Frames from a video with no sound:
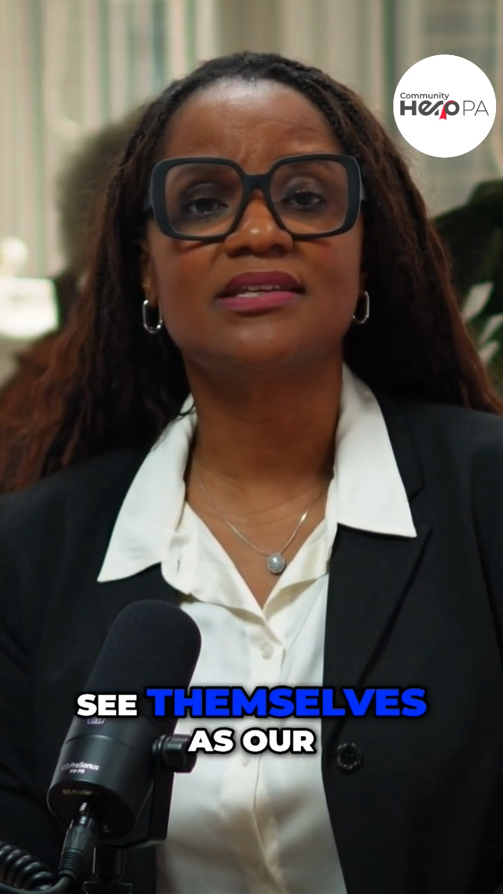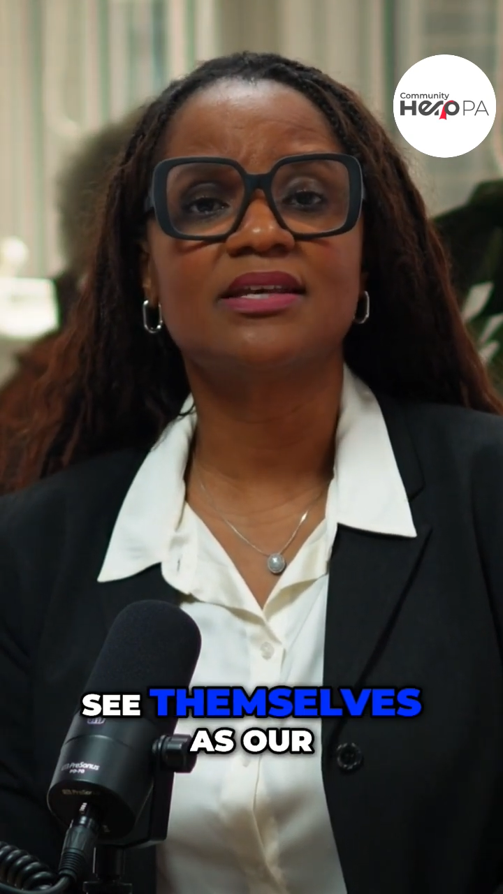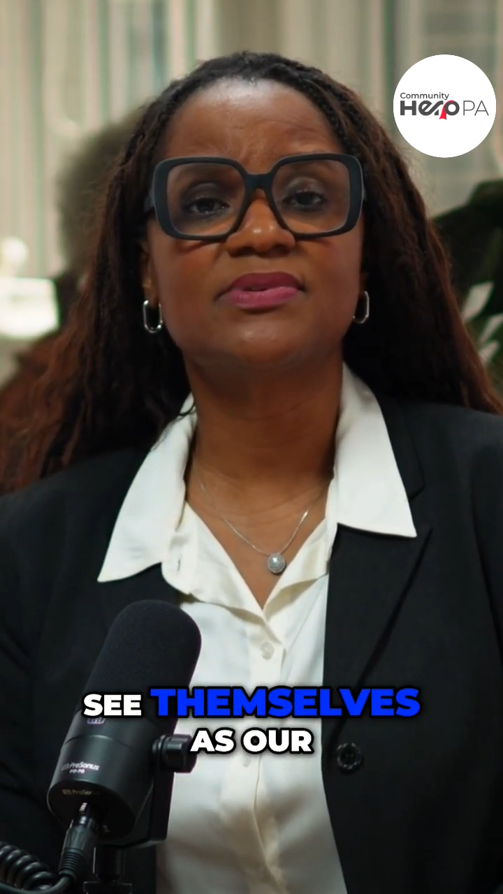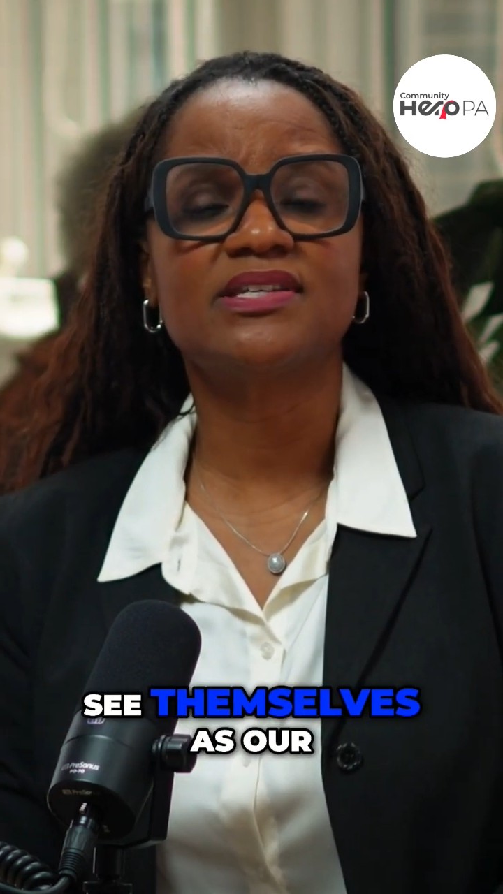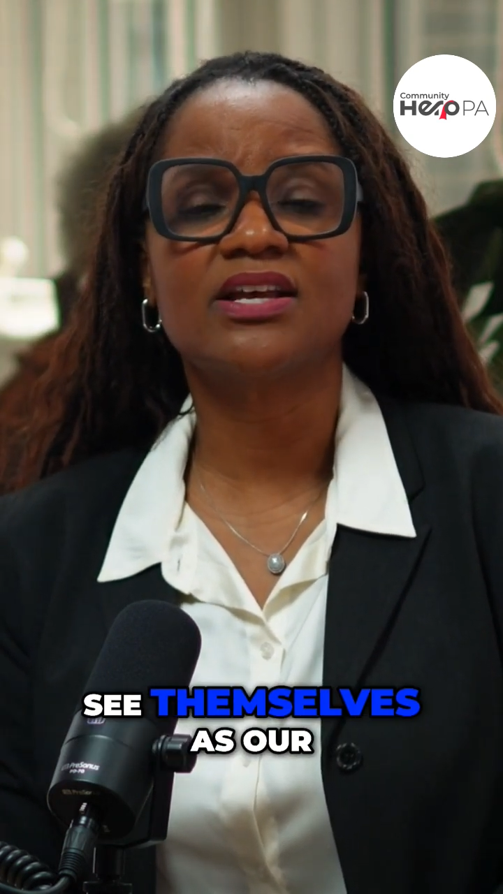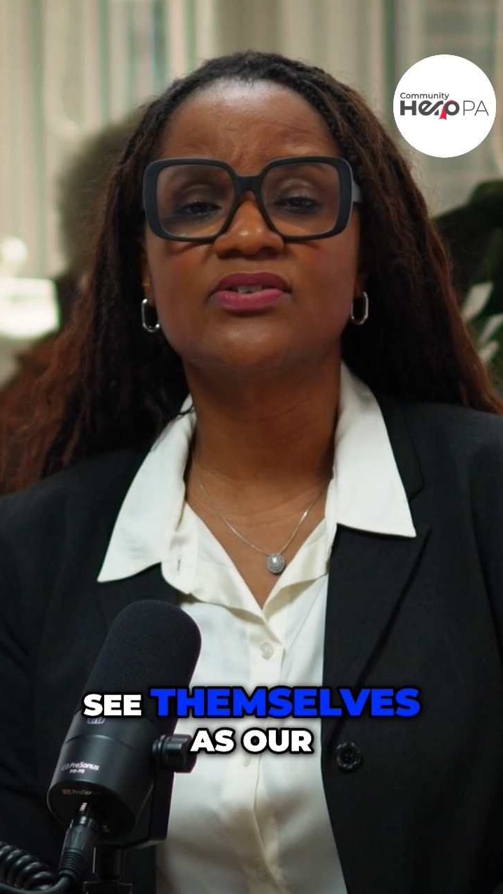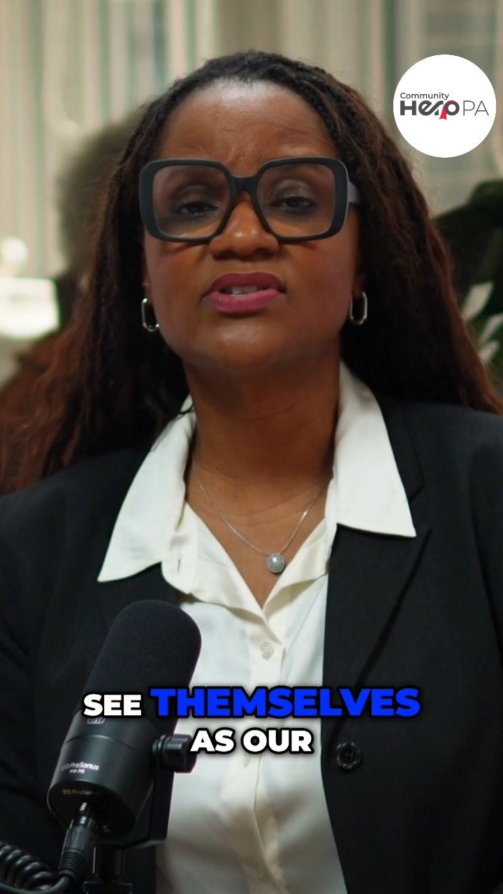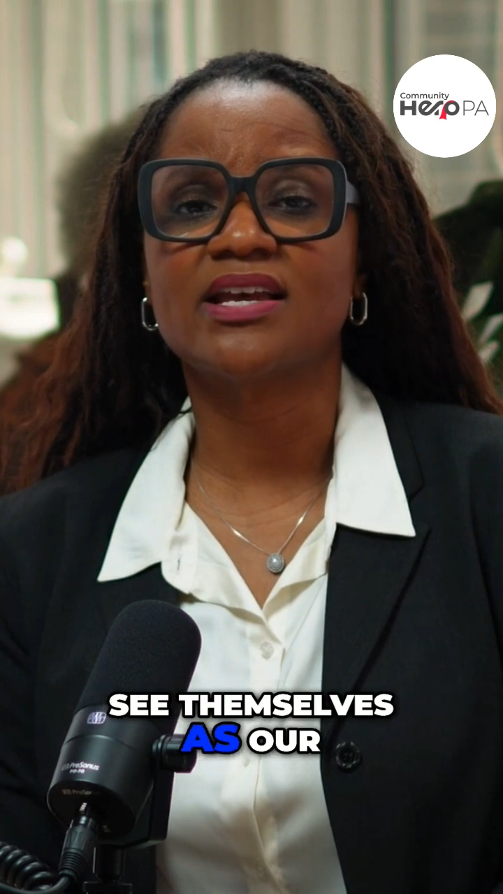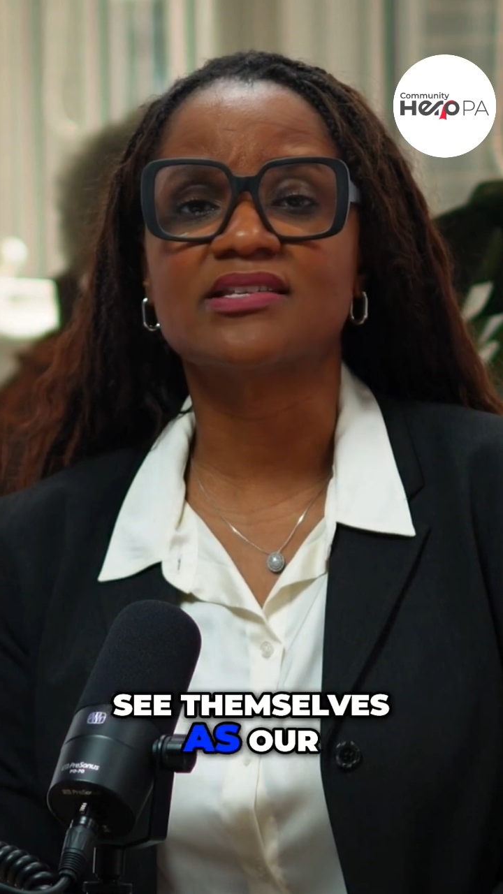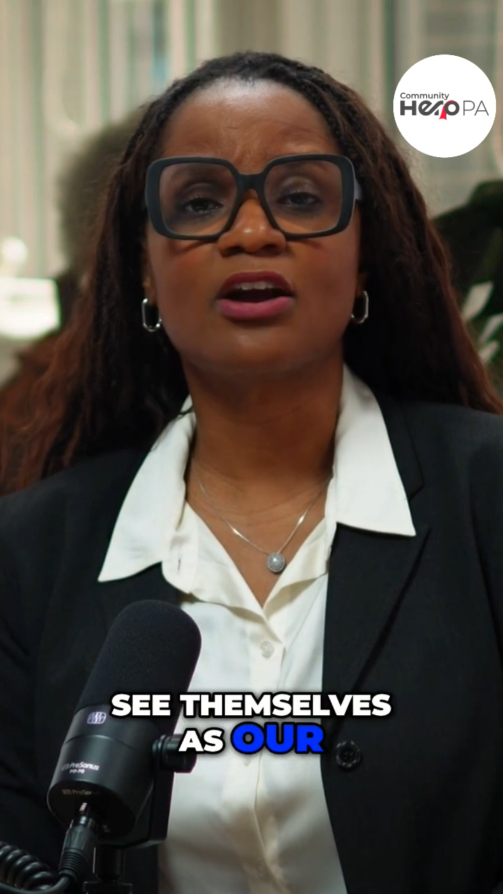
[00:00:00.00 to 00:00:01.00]
themselves
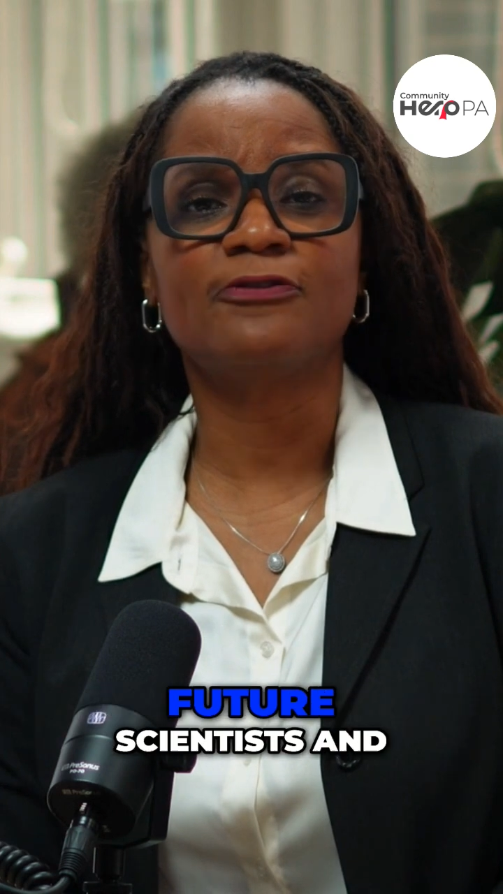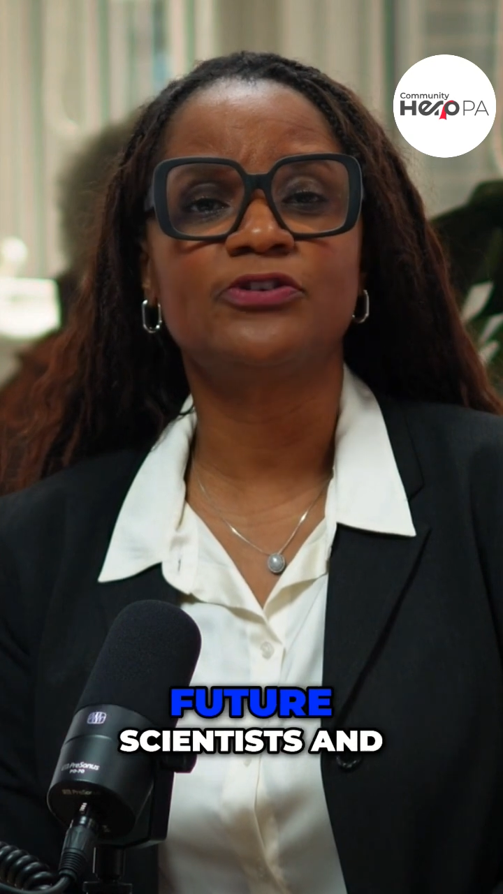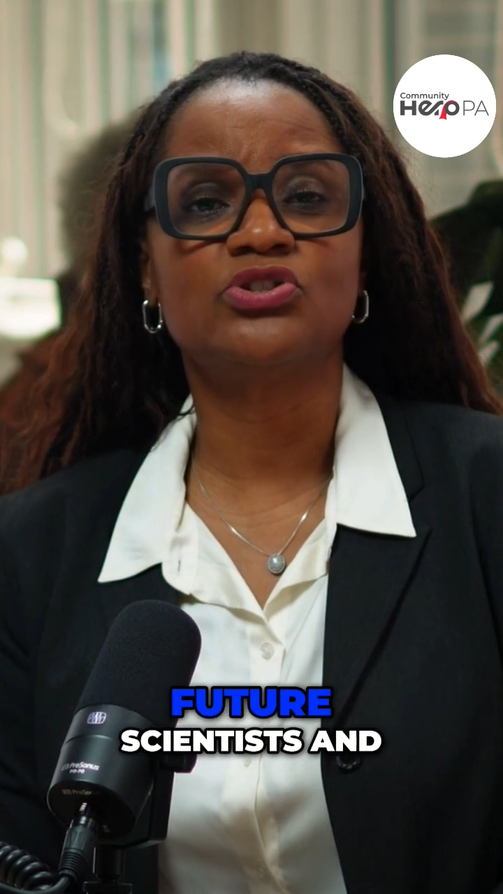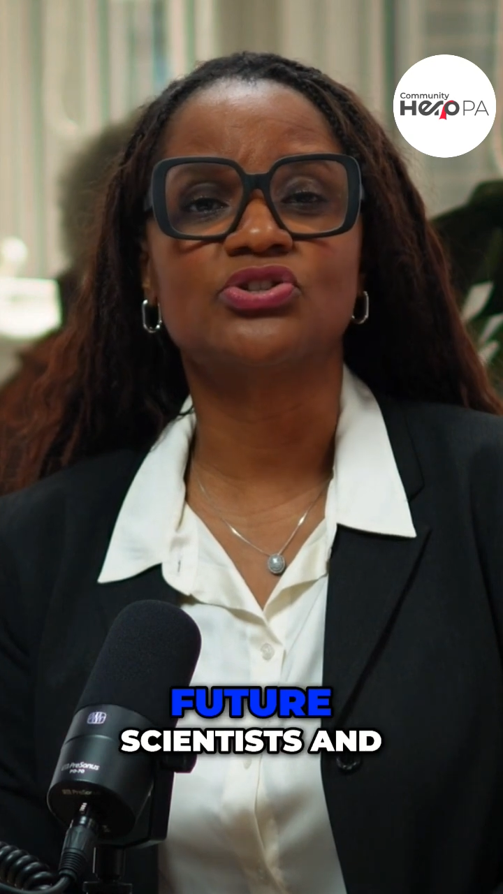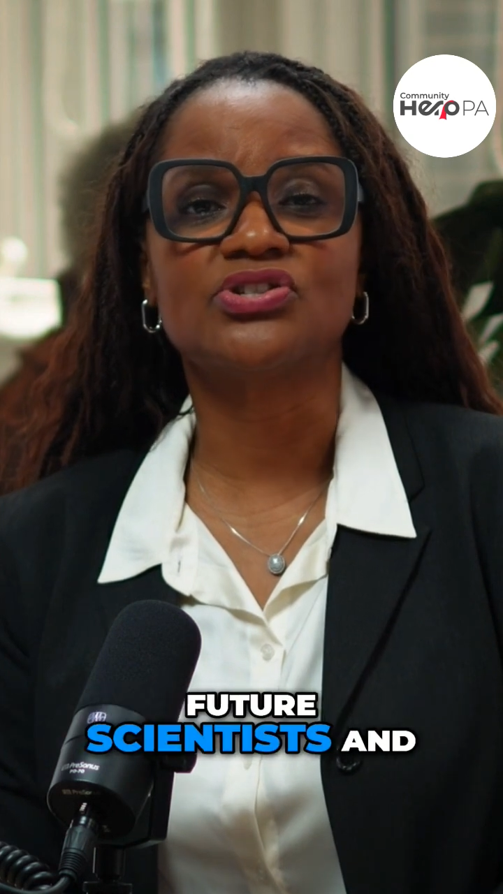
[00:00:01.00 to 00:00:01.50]
as our future